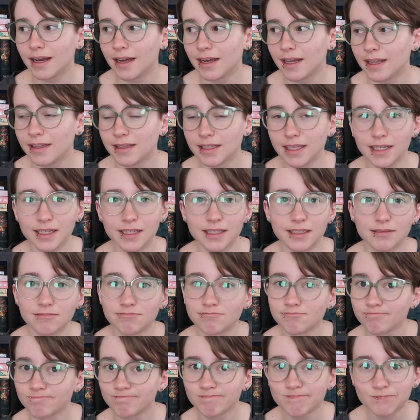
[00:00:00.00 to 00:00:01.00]
and then
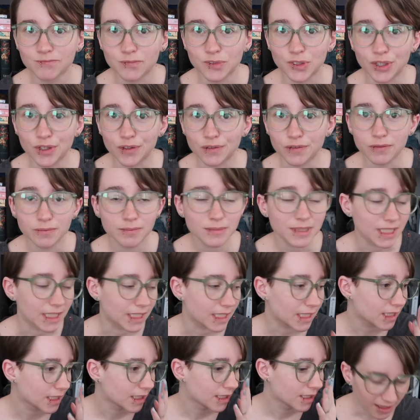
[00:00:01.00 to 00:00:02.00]
we'll go from
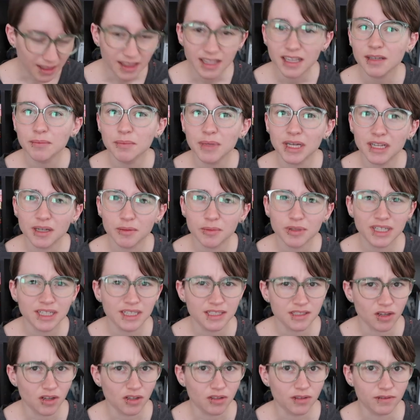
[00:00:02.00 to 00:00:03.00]
there. I think my library
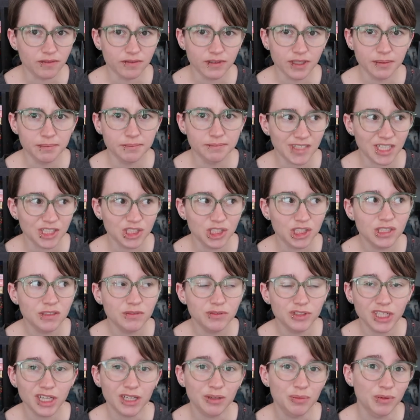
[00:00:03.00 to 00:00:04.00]
has all of them. I should have
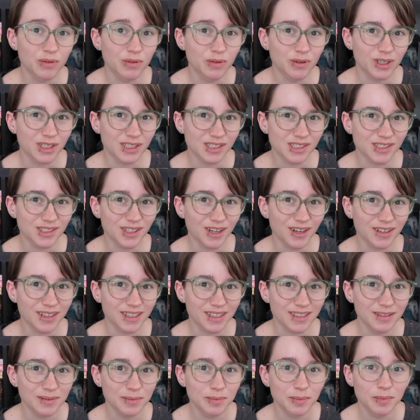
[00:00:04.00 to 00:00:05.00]
checked before I
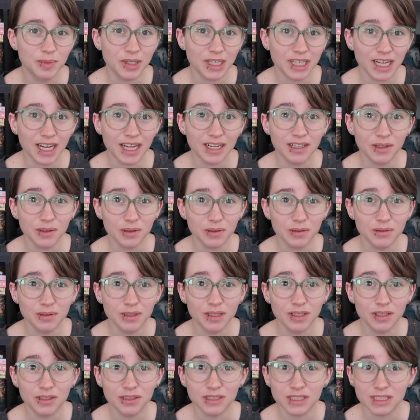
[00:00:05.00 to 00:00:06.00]
started, but I know
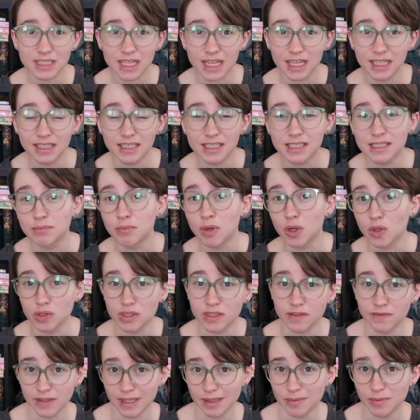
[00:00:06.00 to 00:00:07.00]
there's at least
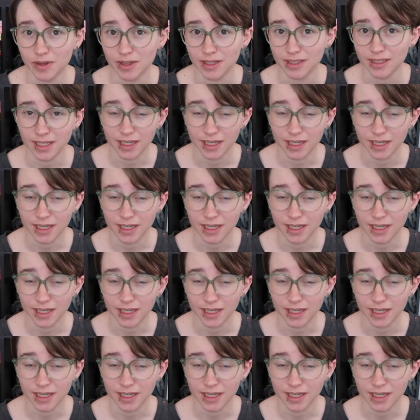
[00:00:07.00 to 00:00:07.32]
most of them on